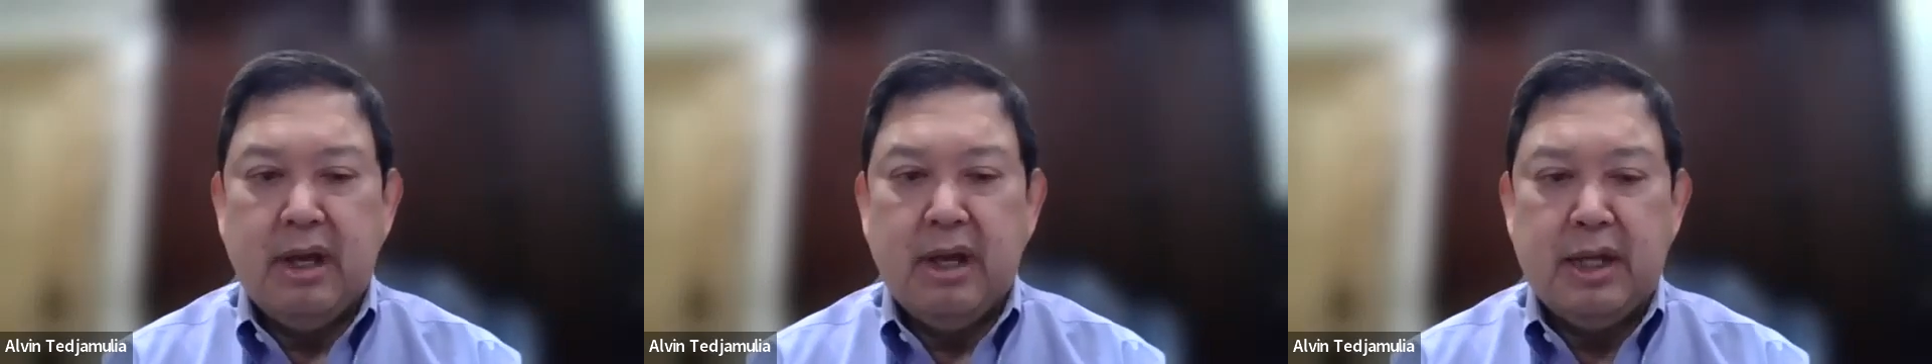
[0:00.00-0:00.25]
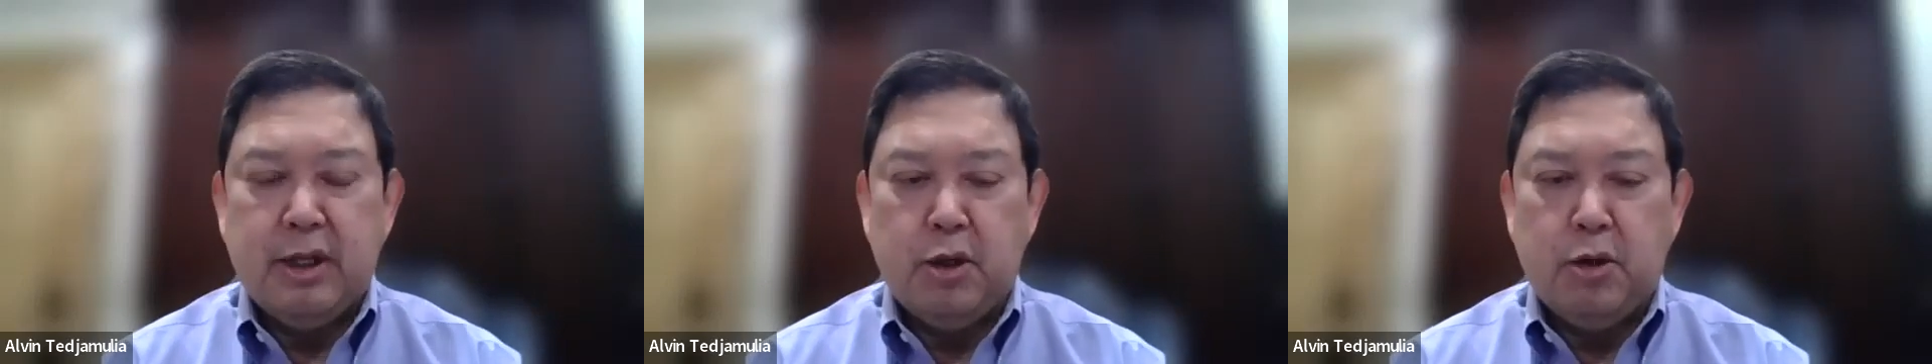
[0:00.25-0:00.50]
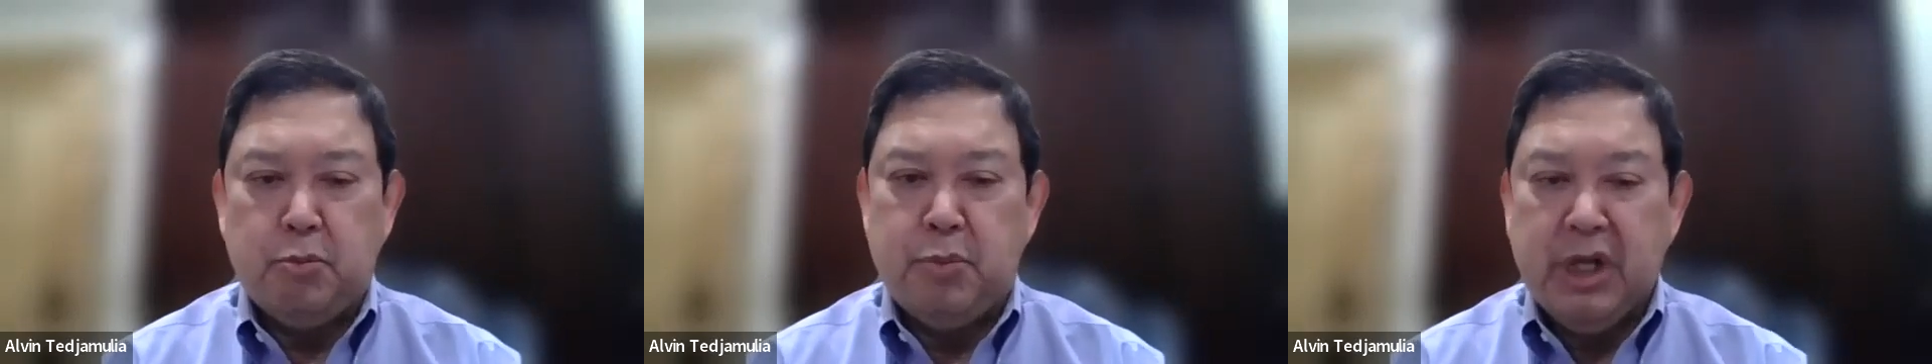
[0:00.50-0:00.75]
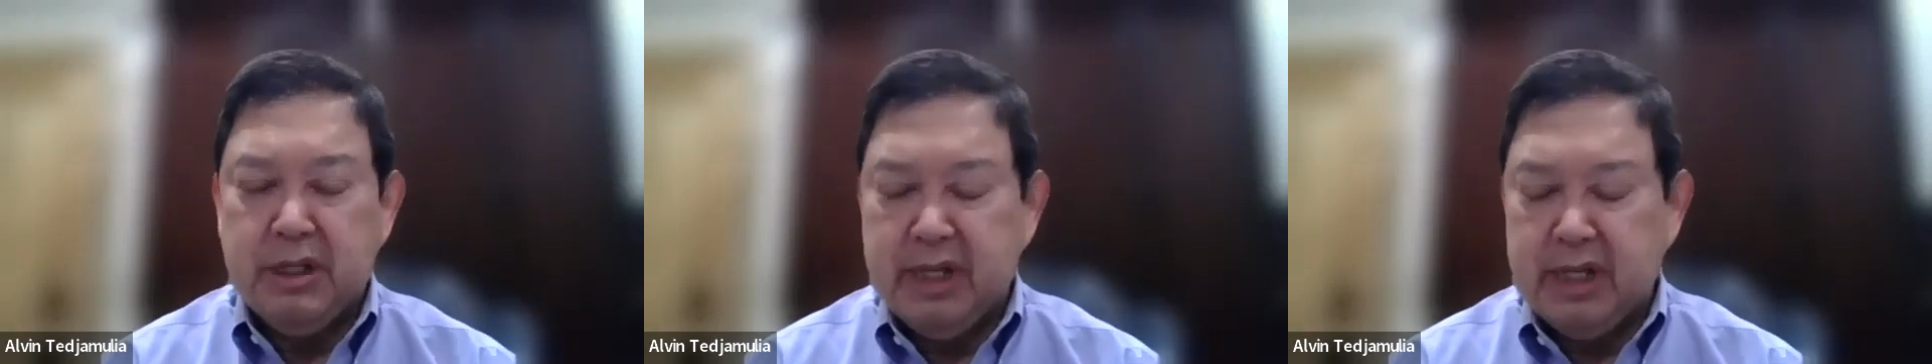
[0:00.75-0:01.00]
and
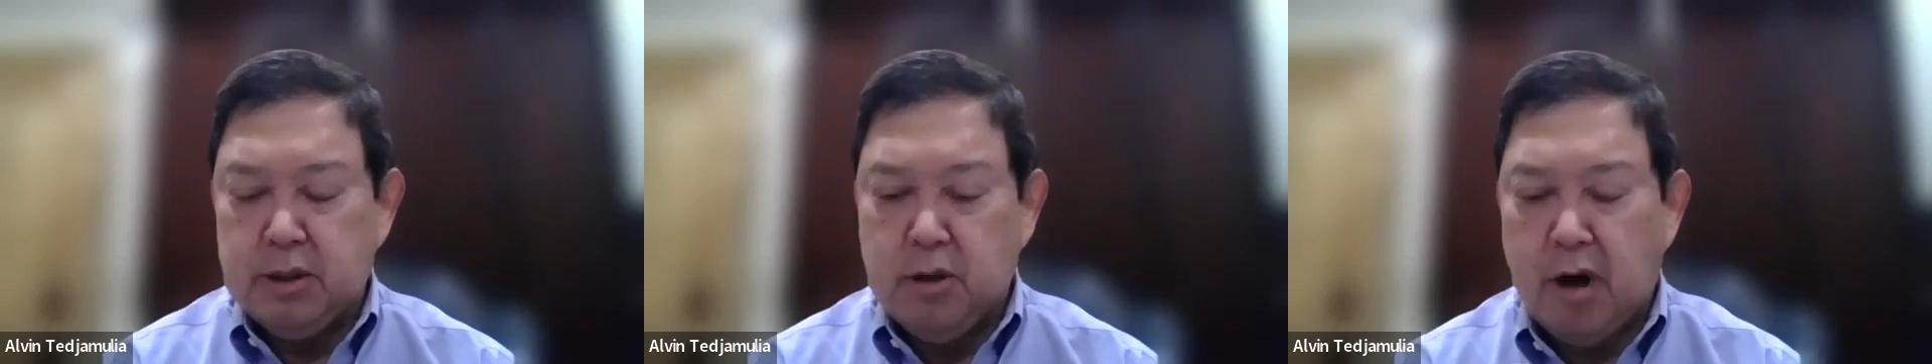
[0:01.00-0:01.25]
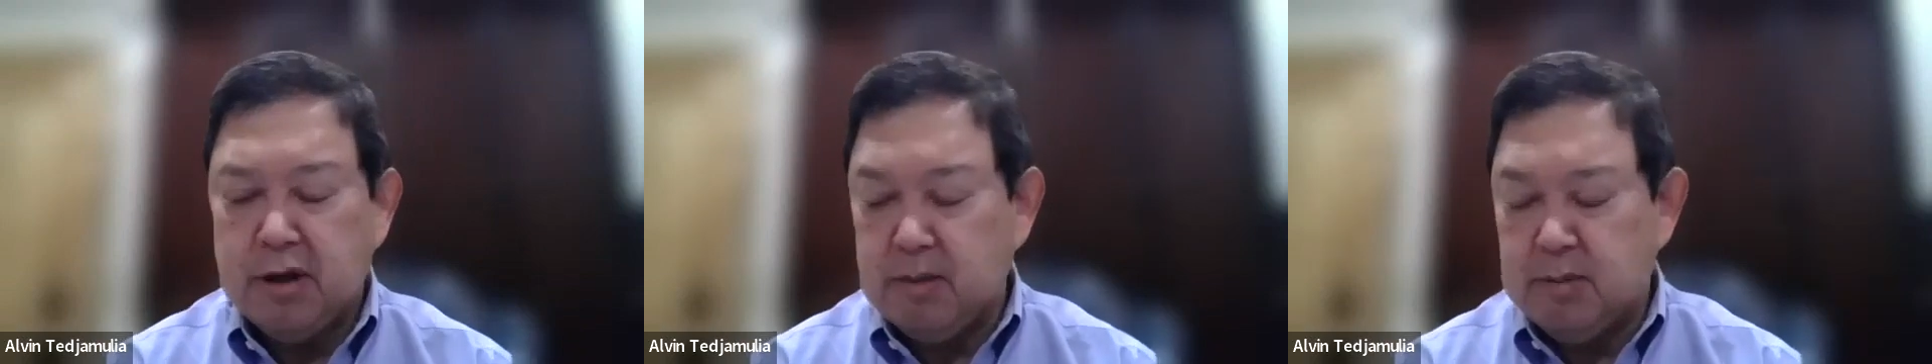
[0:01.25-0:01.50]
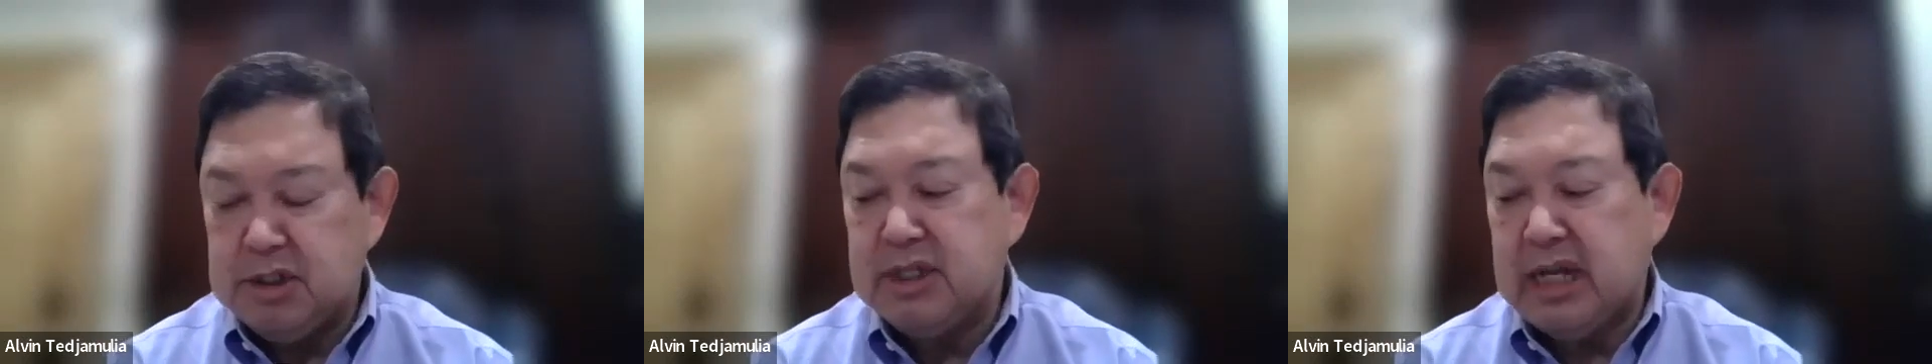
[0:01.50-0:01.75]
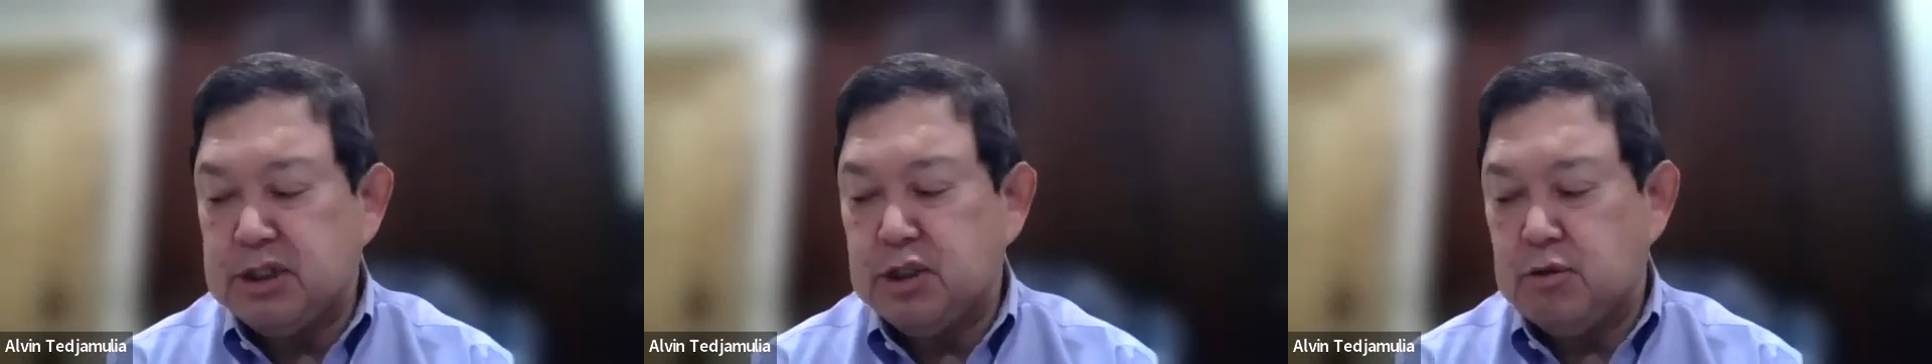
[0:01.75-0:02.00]
building document
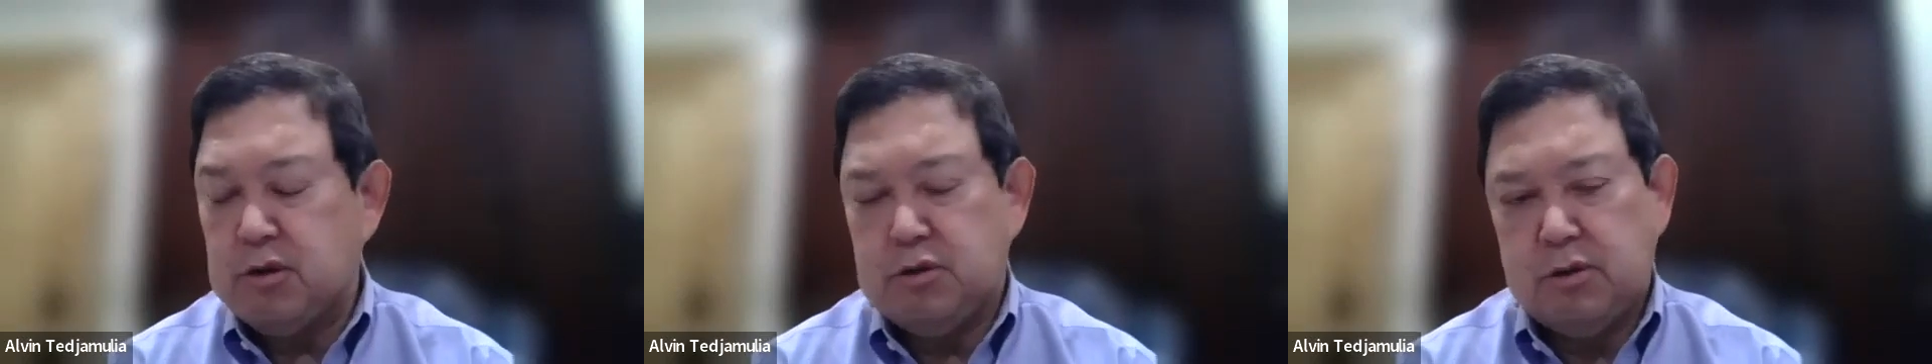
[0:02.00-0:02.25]
sets